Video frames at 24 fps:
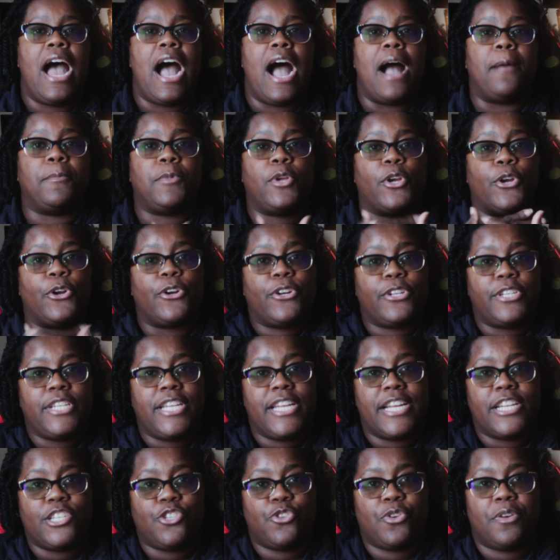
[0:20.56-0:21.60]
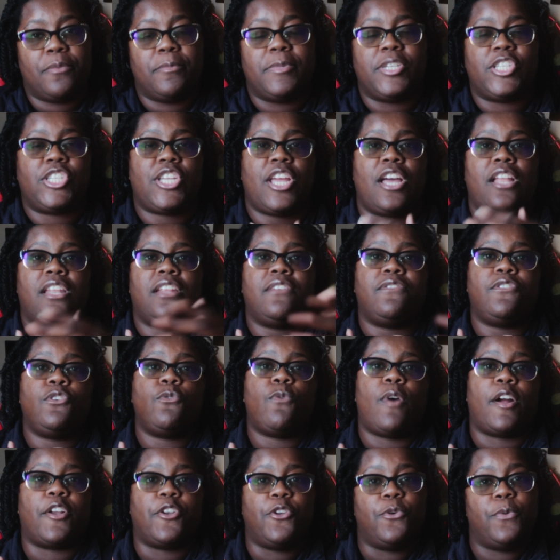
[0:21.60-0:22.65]
I'm your girl, DeOndria Michelle. If
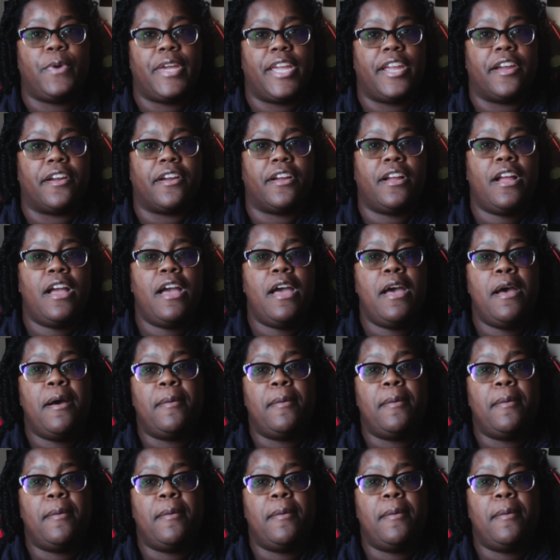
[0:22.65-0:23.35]
you are new here,